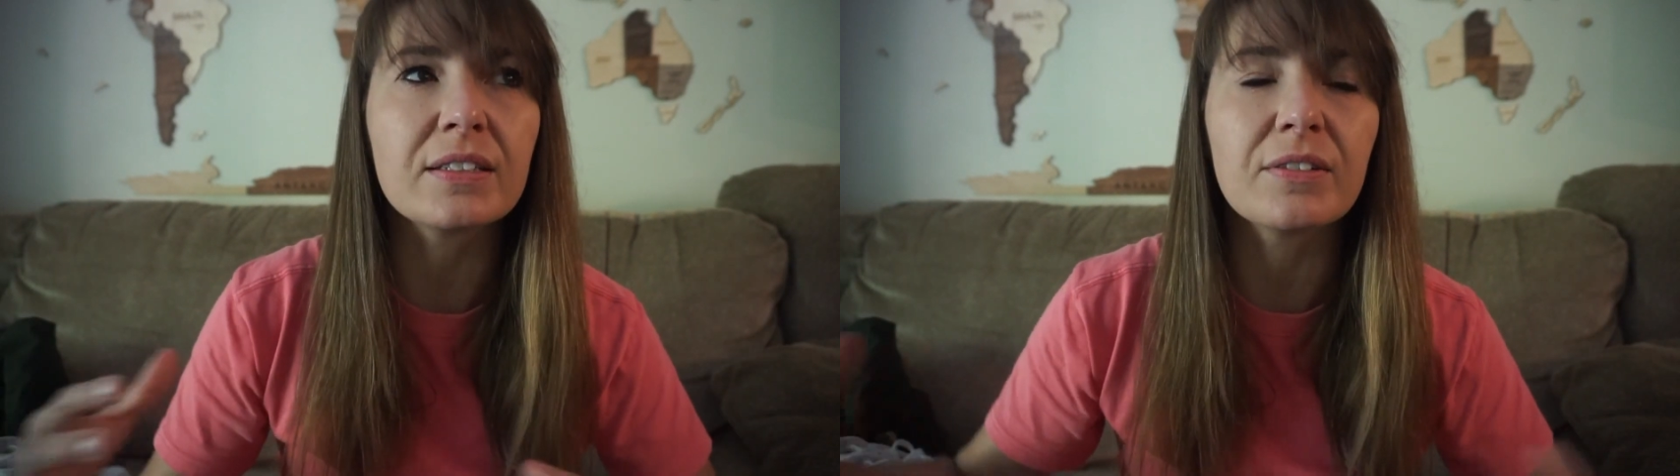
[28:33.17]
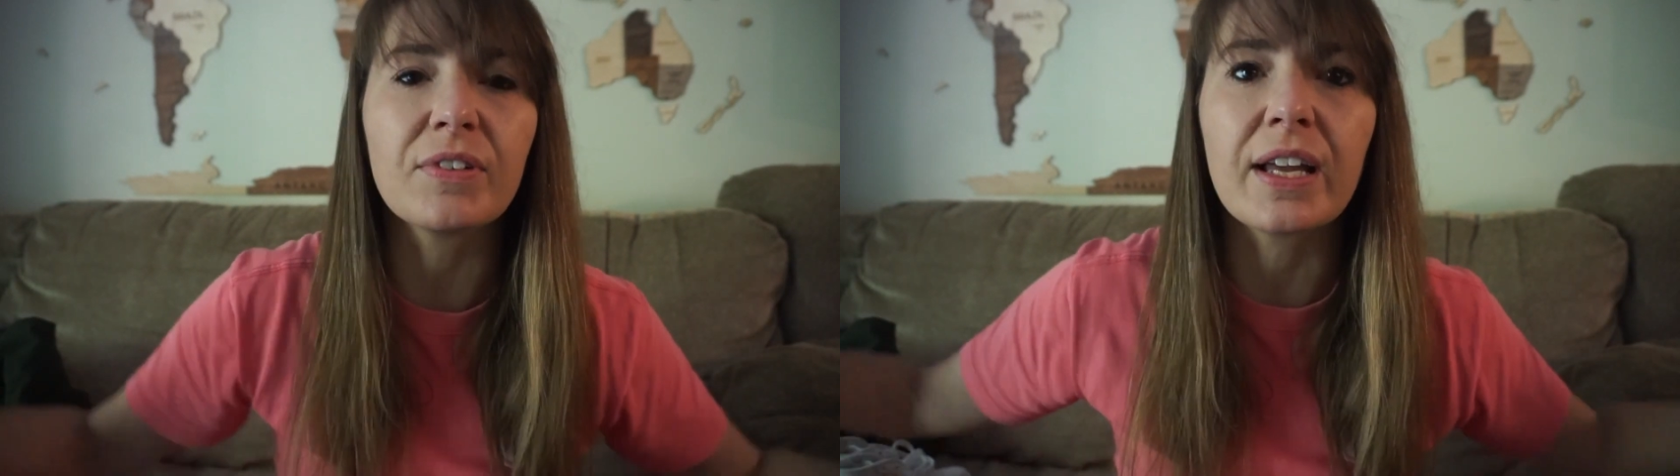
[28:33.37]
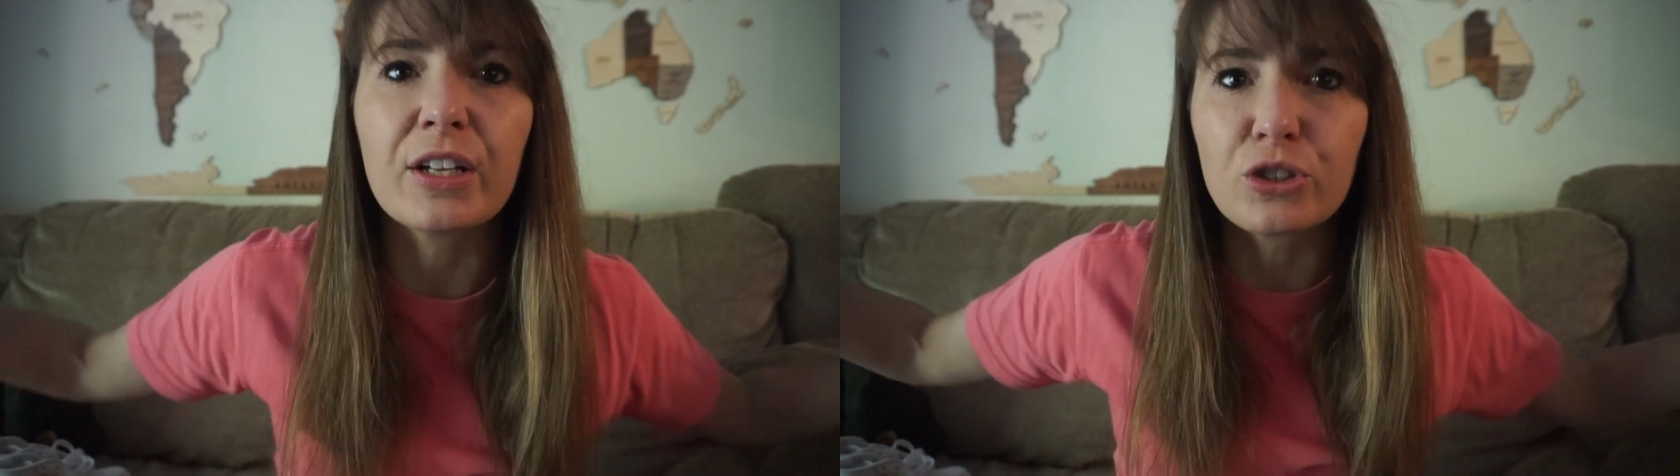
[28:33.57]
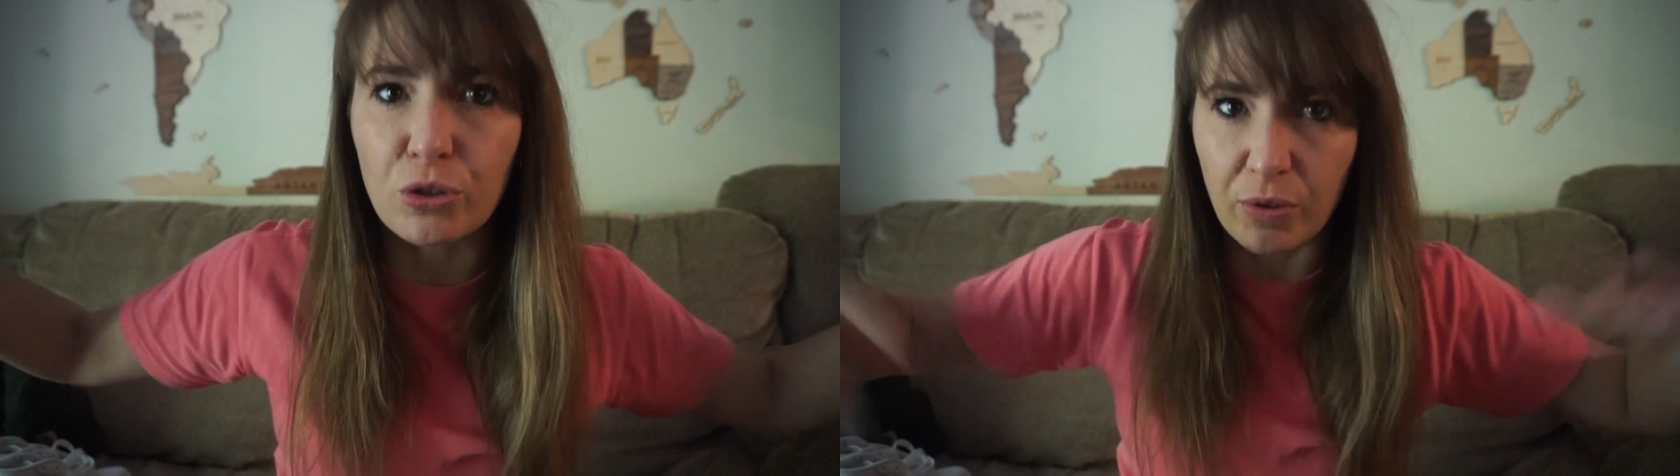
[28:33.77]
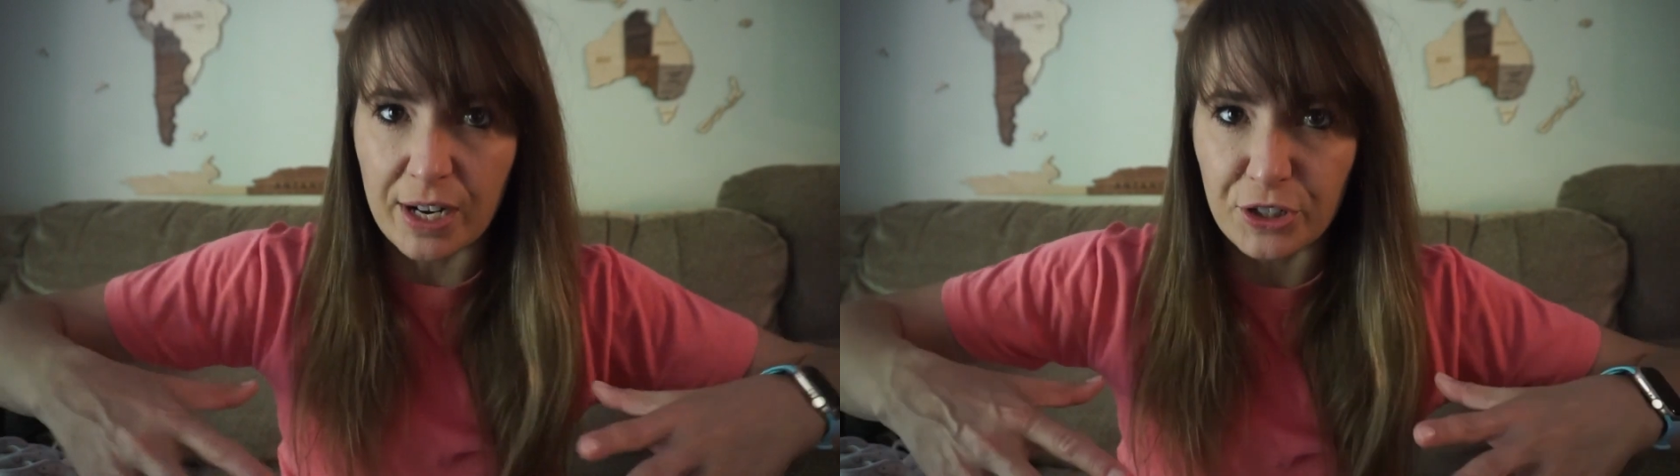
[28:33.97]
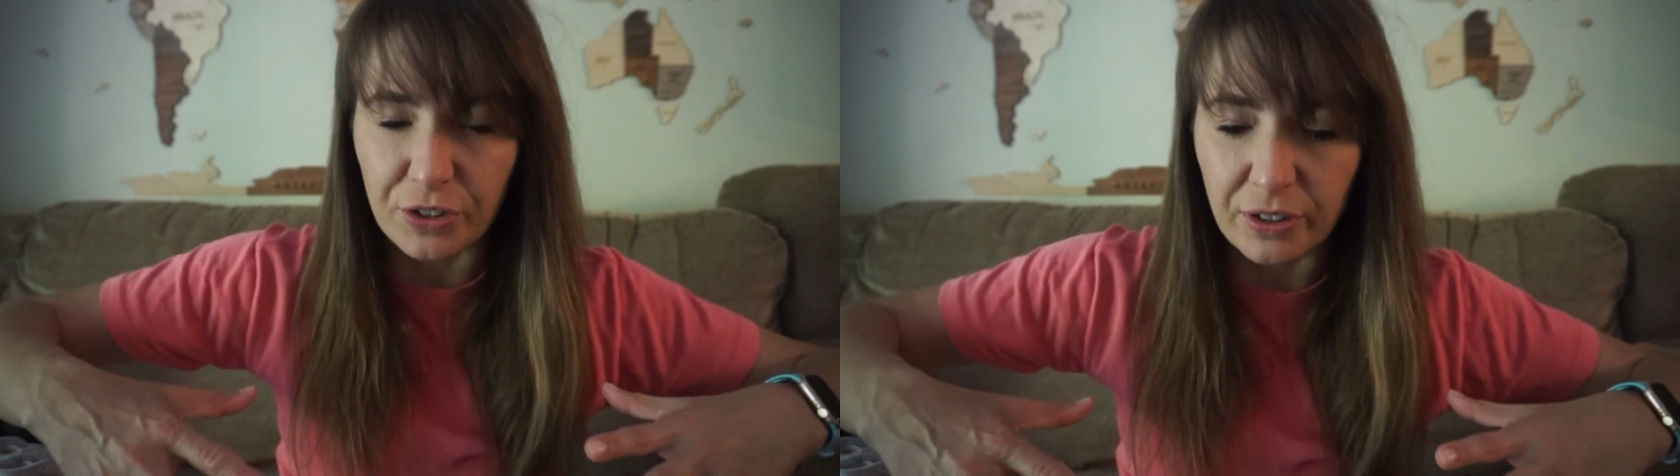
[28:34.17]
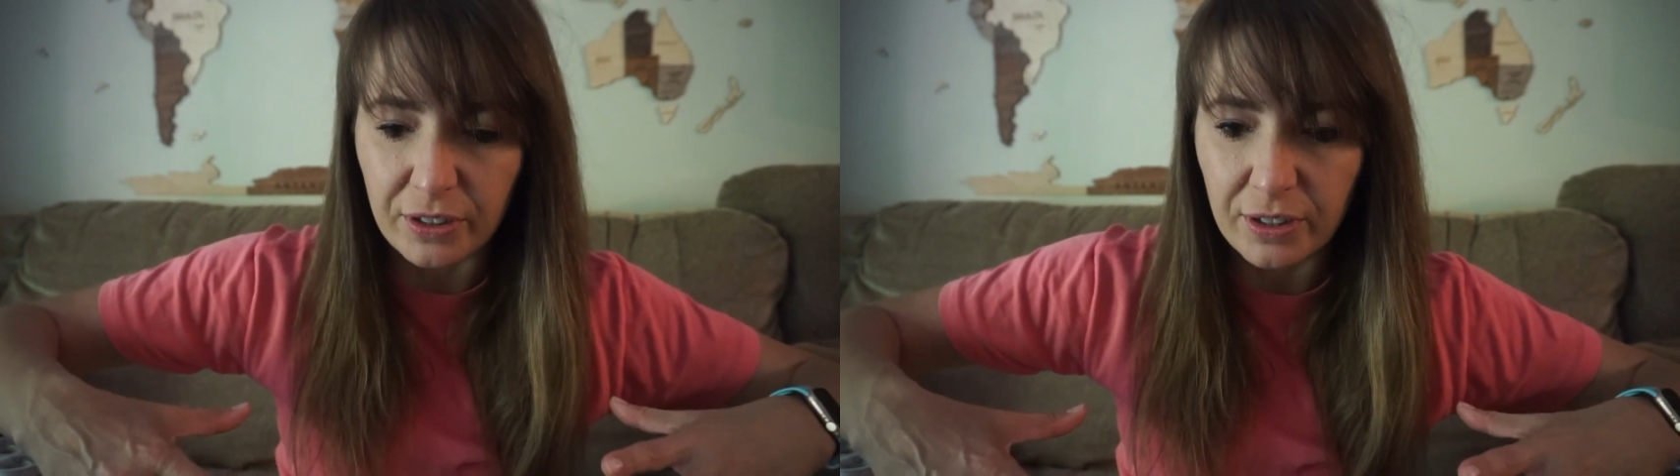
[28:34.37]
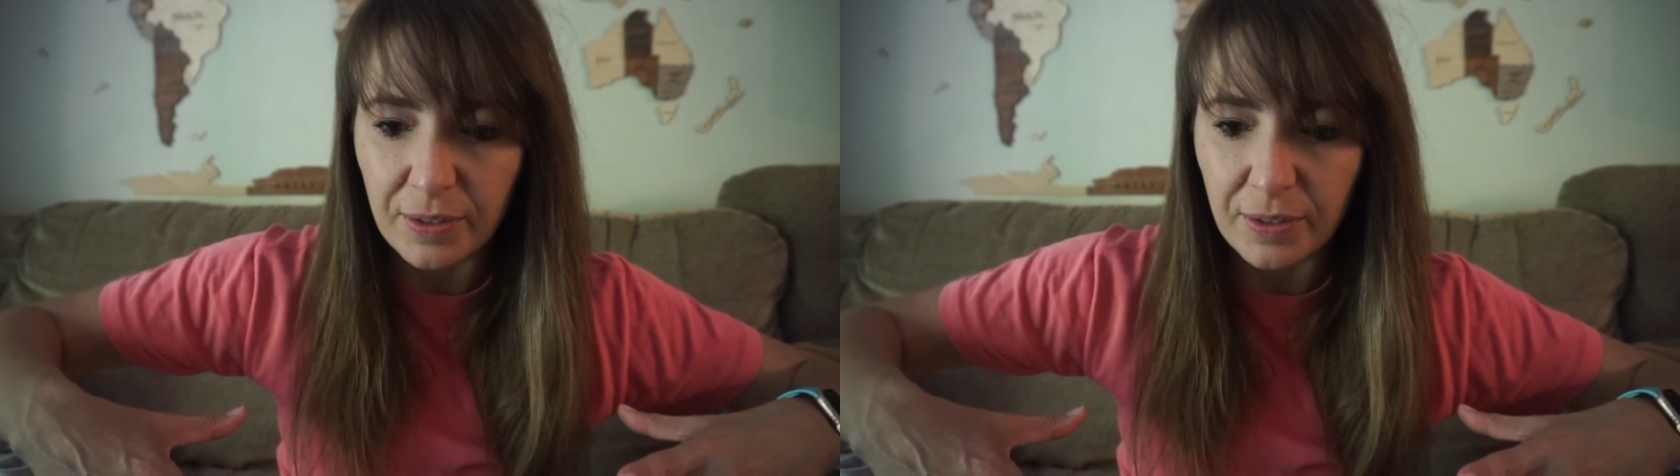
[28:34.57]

of like torrential.